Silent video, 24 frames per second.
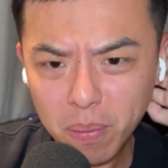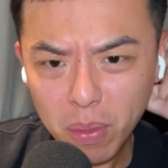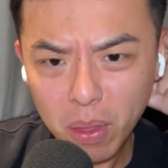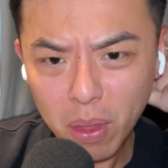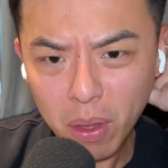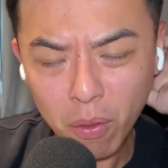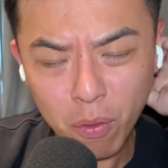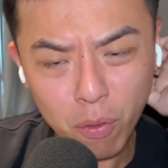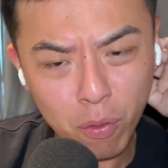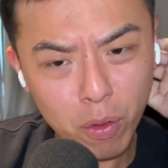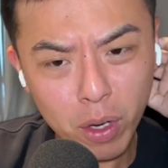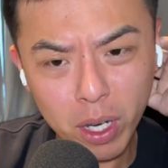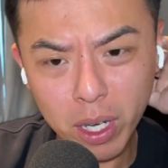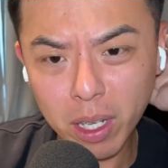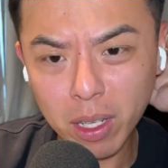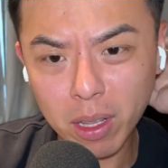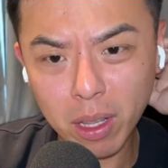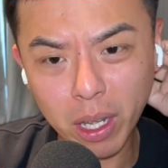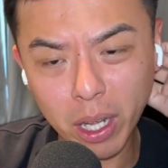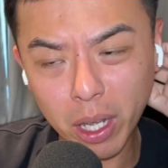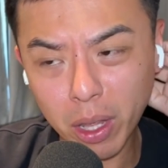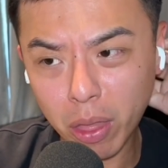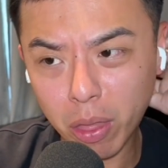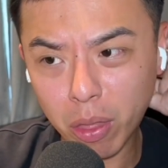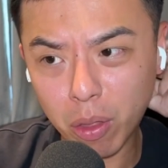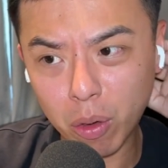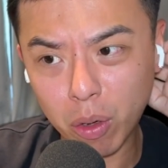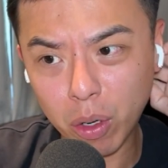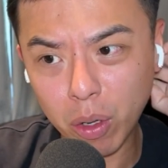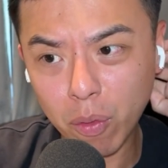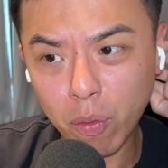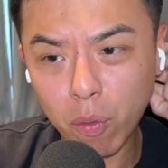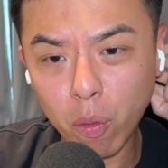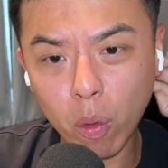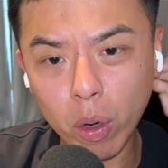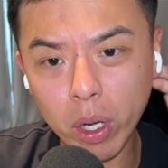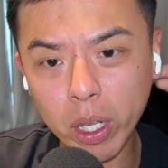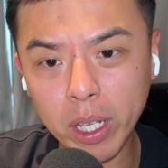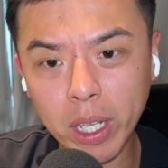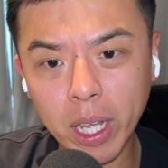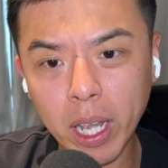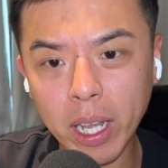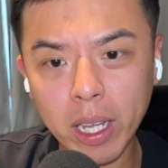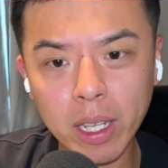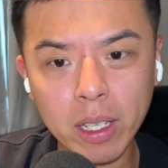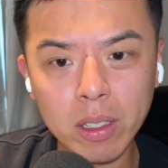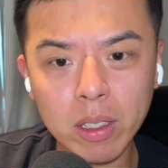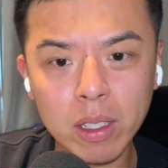freaking like
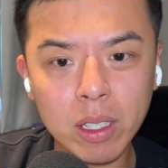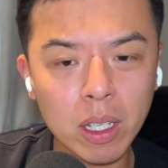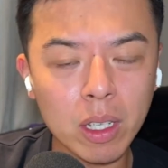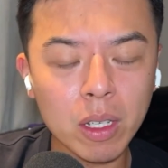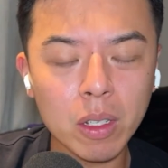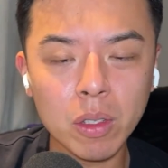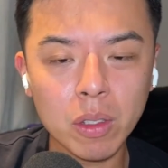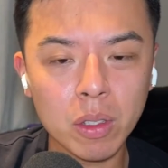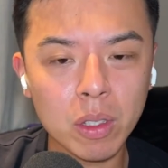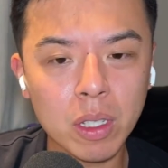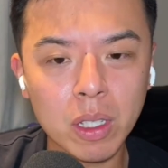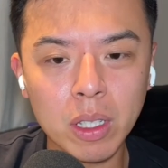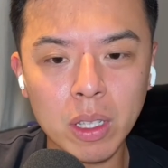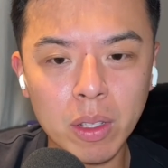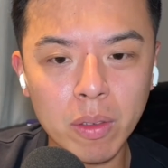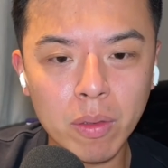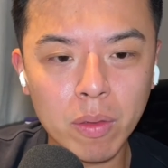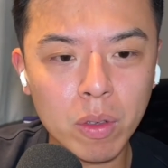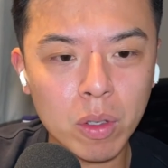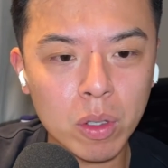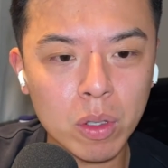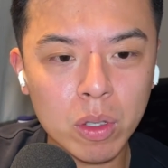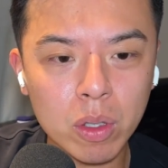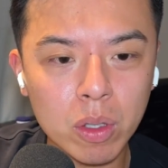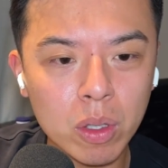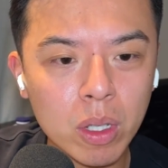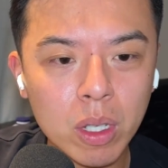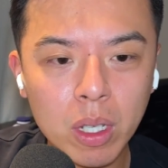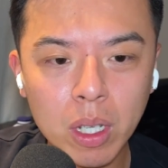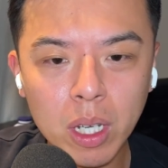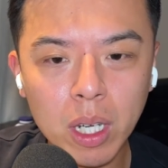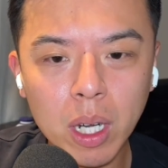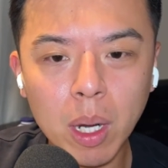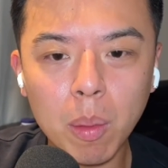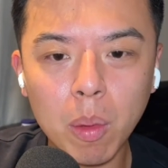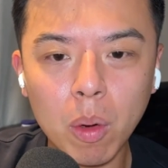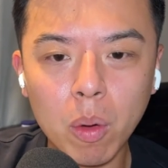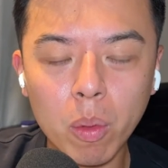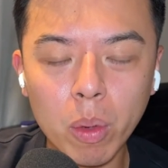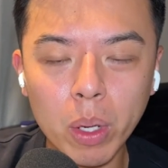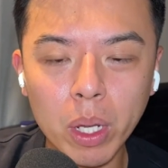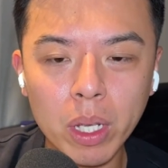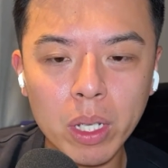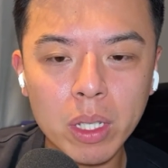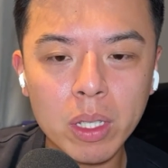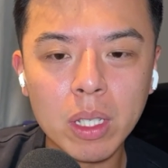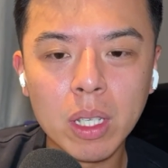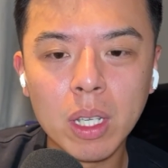30-40K in sales in the first couple of
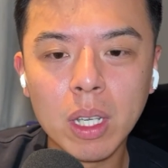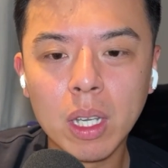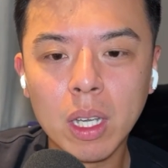weeks.